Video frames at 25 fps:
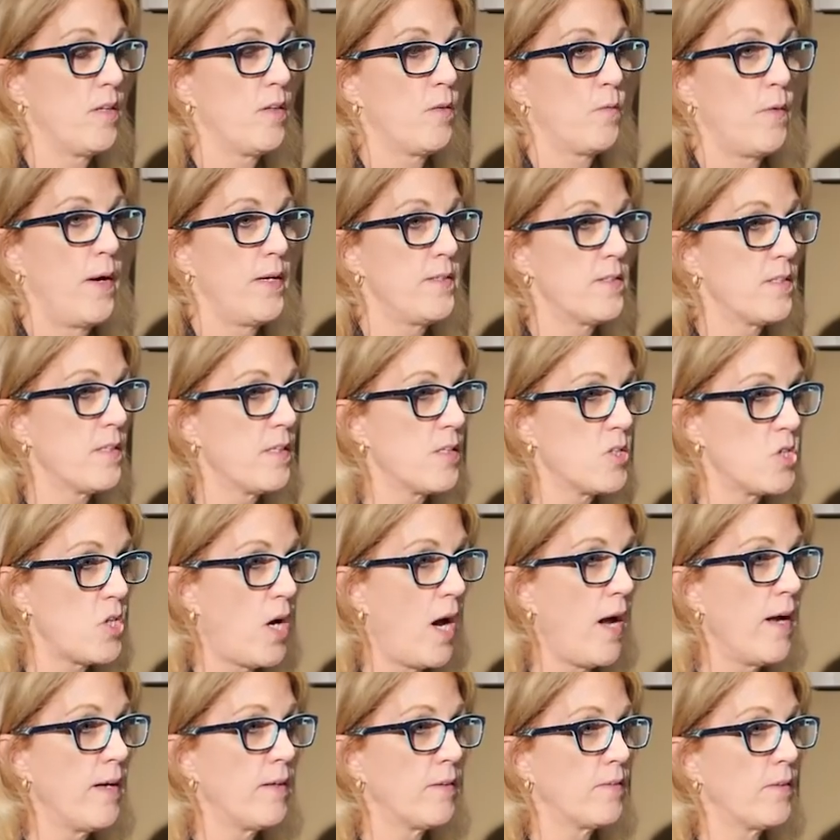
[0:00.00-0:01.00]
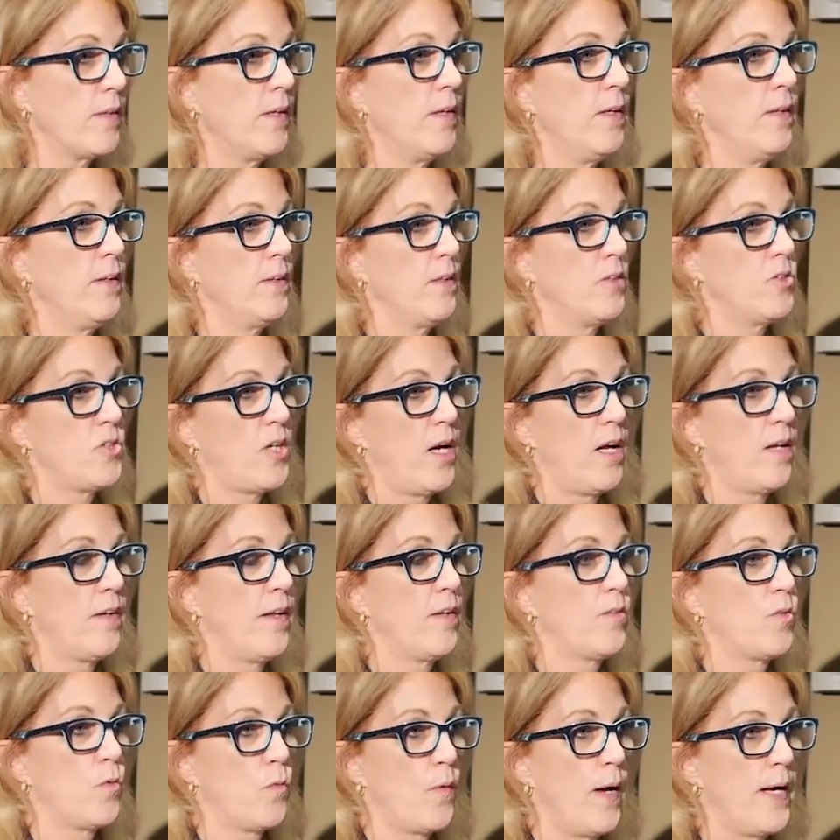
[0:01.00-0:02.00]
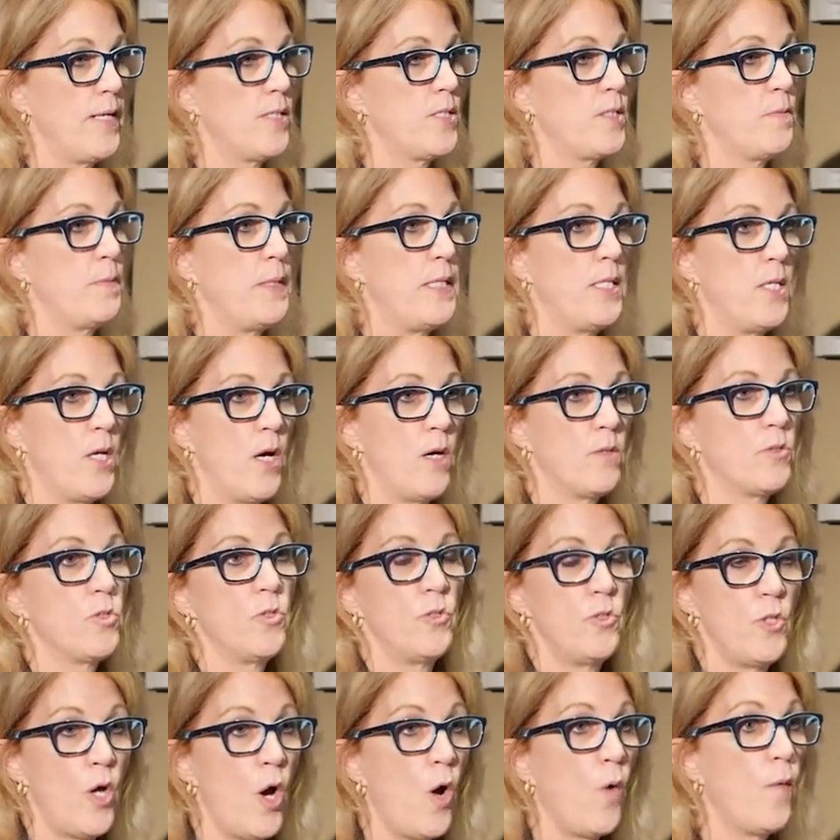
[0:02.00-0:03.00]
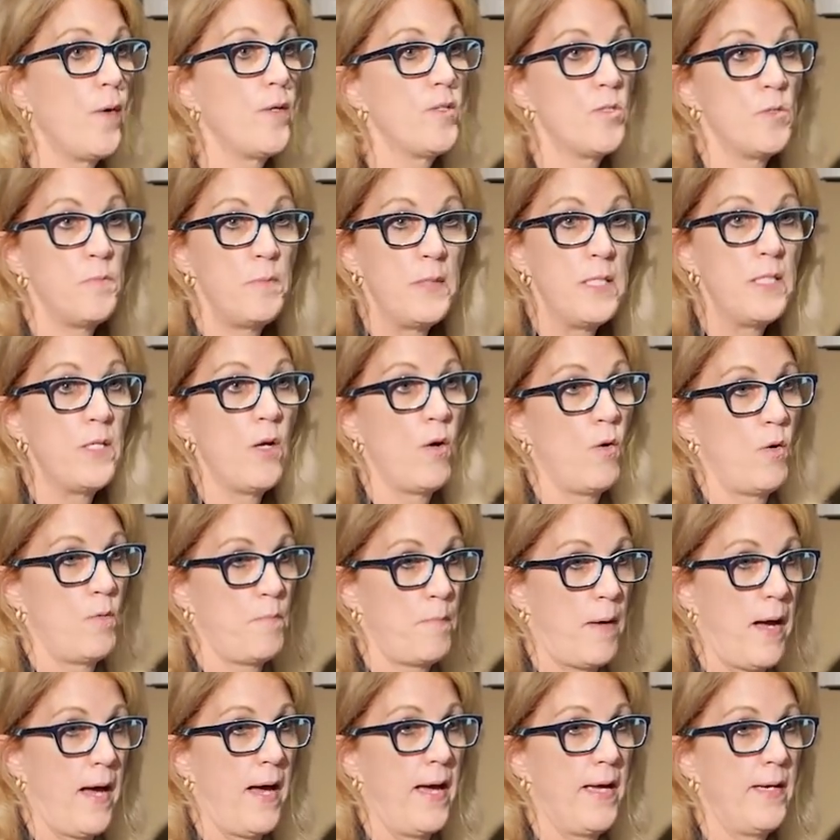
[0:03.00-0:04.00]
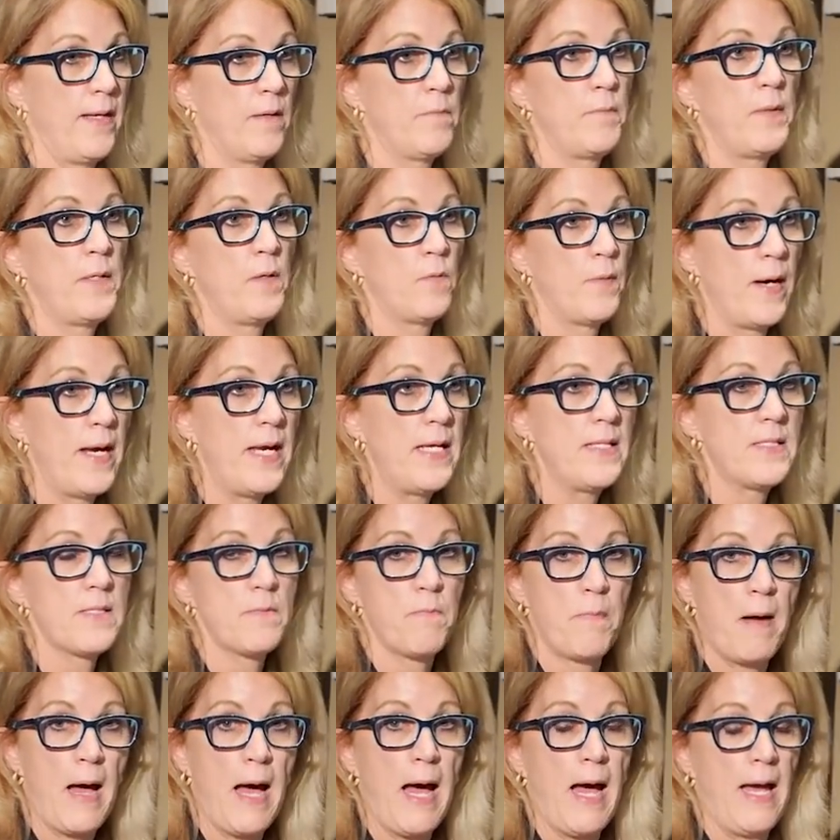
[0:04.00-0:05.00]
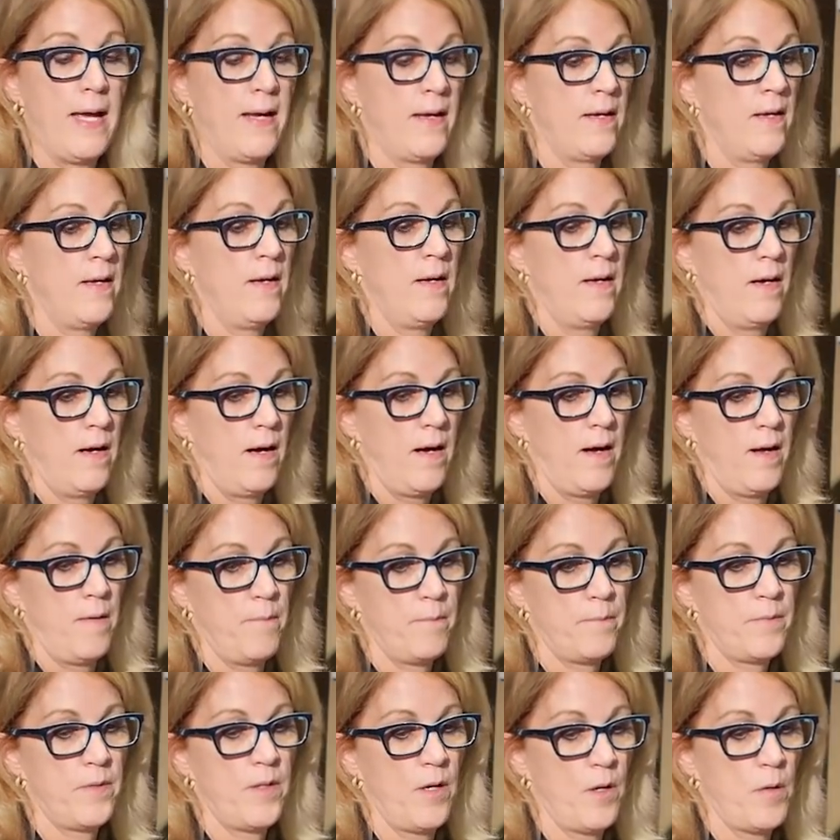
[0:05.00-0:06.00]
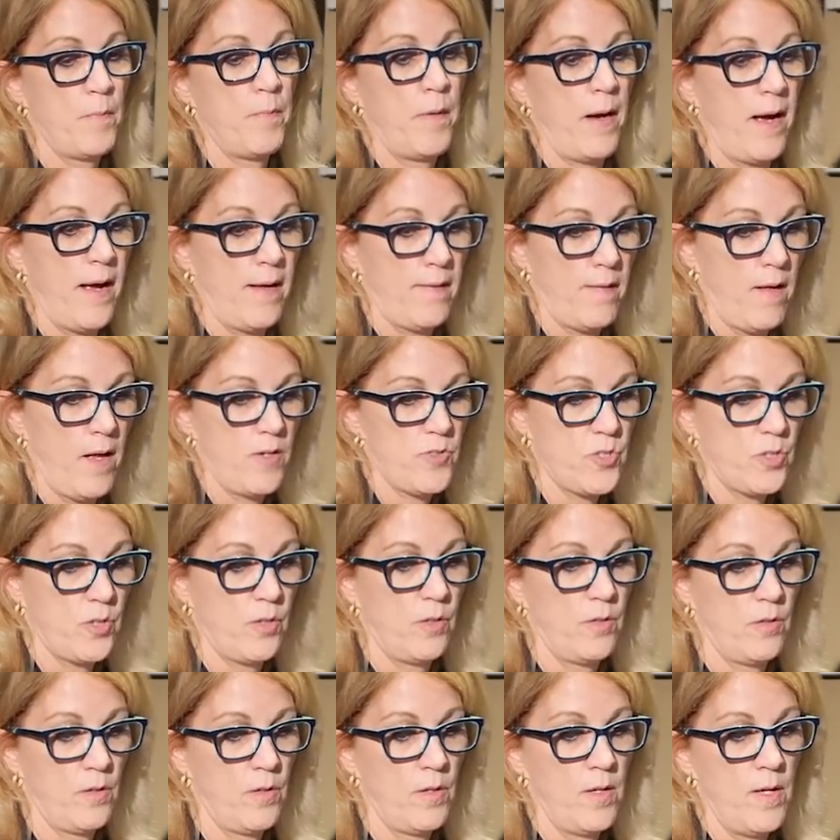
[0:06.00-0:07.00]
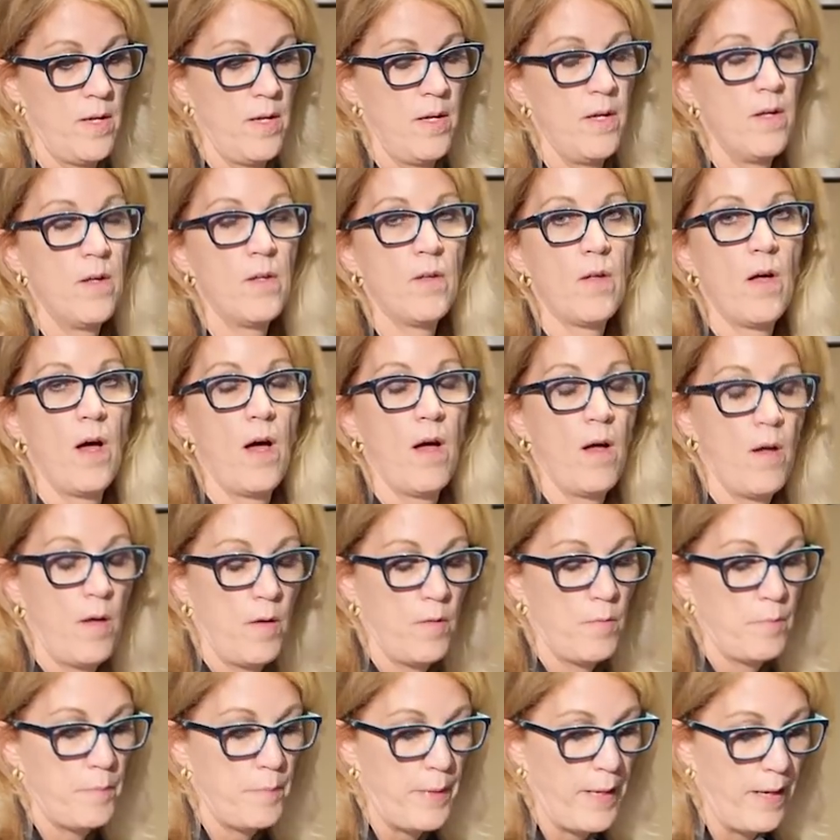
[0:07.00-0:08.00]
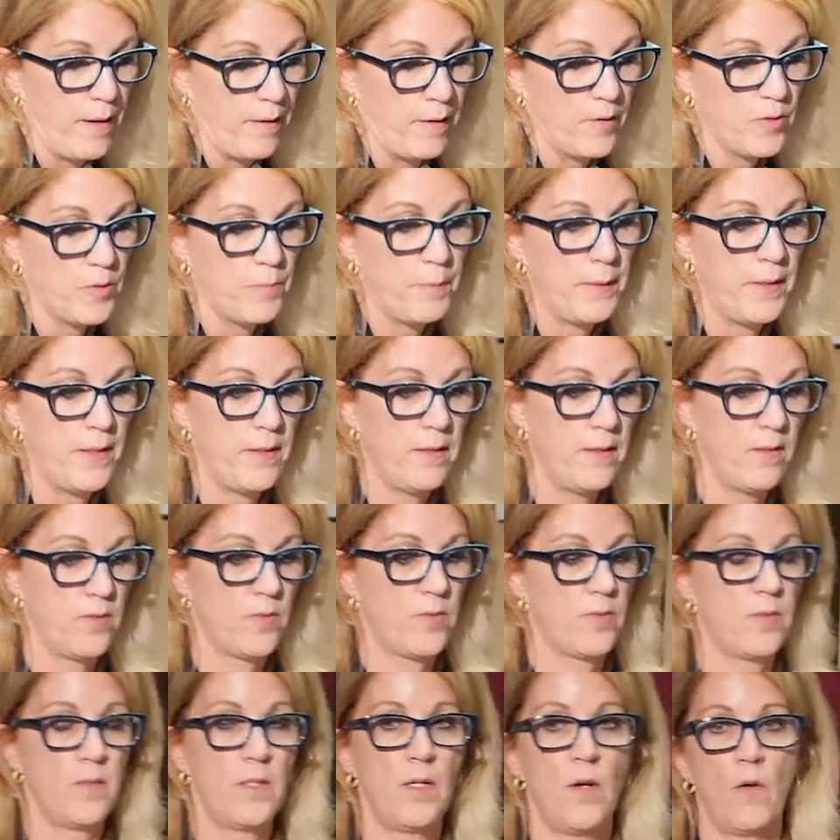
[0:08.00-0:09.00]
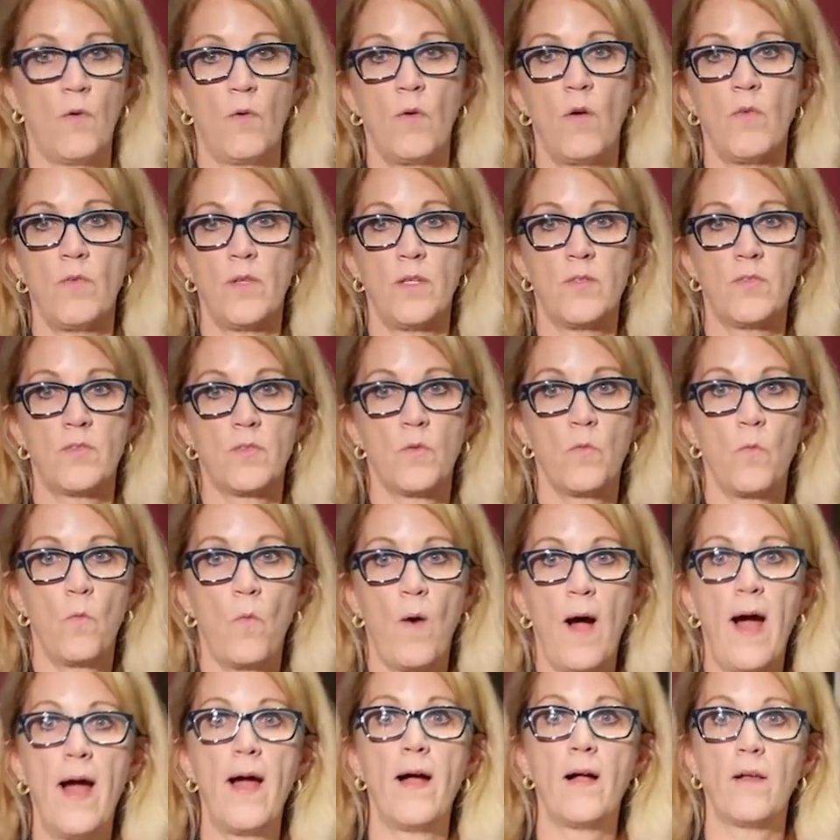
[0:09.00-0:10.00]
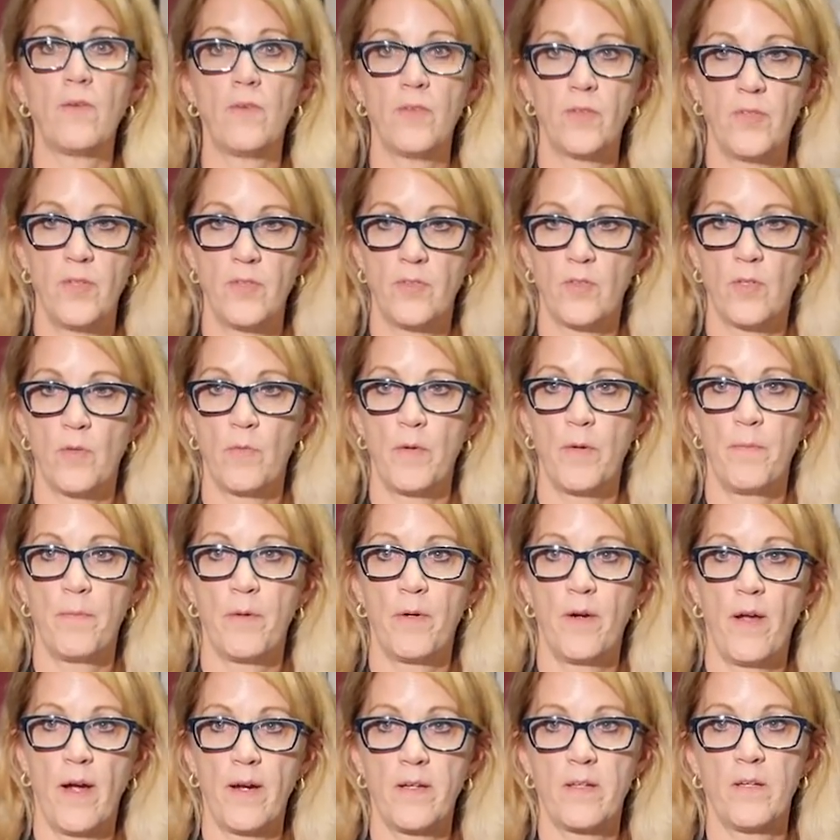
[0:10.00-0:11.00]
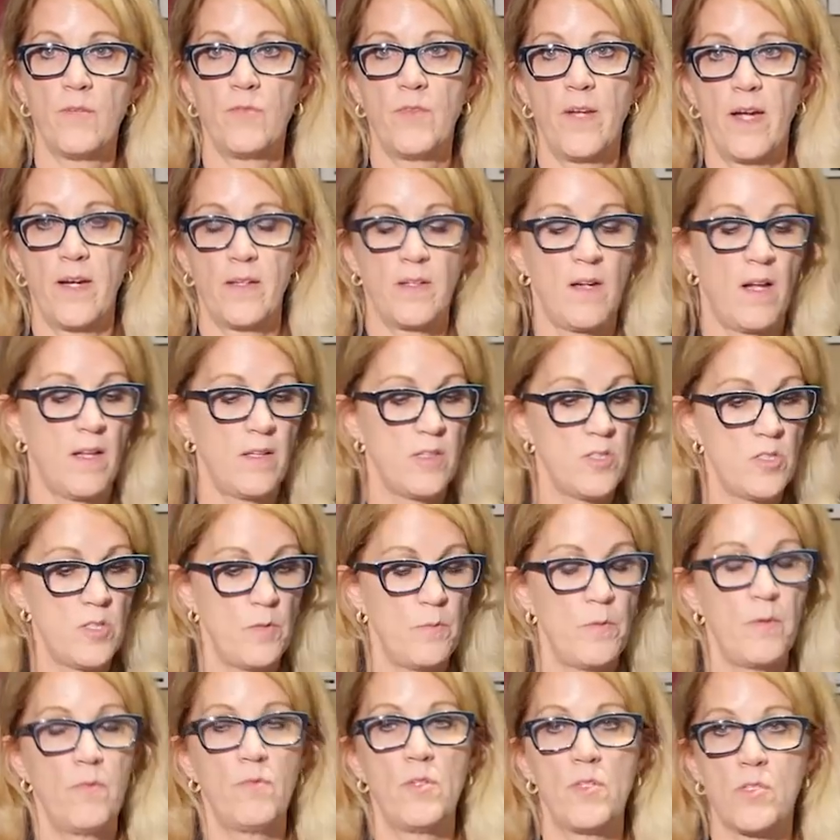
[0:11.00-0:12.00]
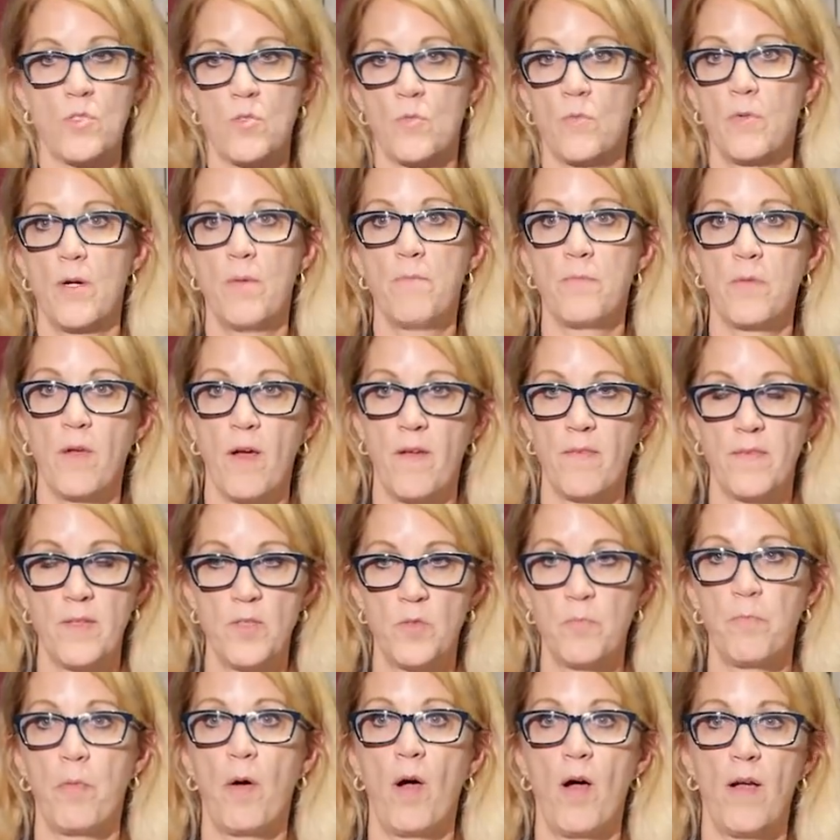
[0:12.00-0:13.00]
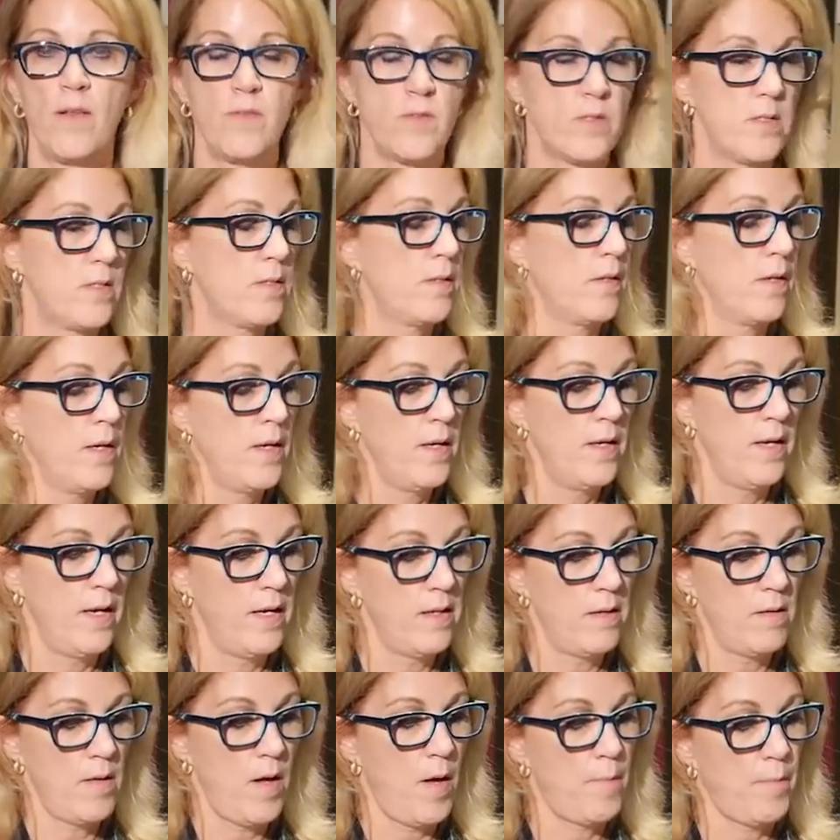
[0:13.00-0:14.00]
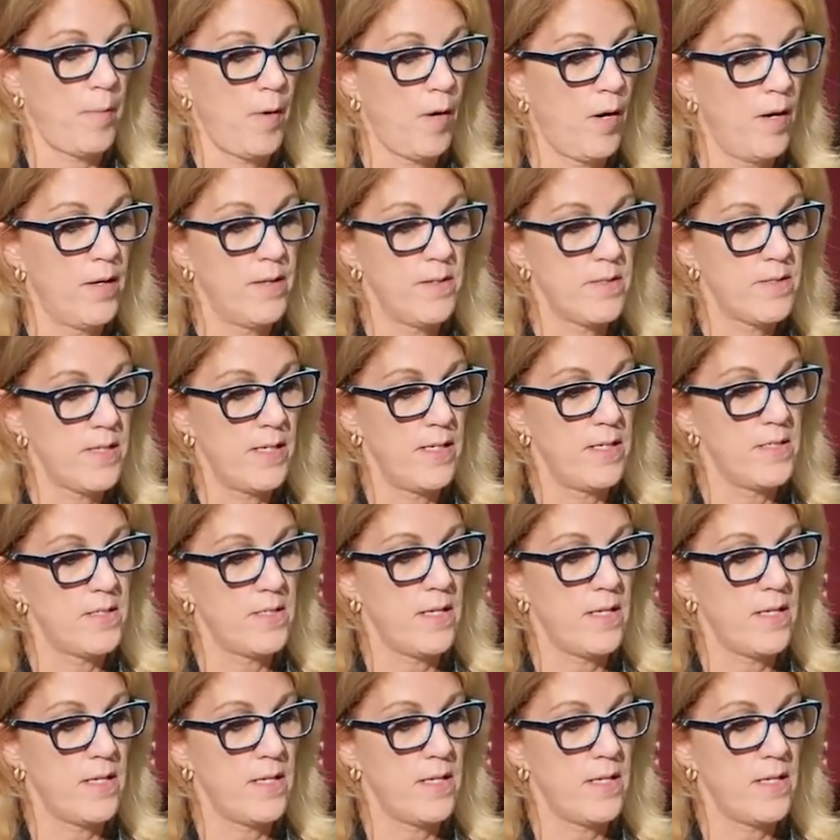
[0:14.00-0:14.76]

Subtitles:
on the Rights of the Child. The child has a right to know and to be known by and be raised by their biological parents. But in this, you know, this wild assisted reproductive technology, we've just ripped all these bonds apart and said it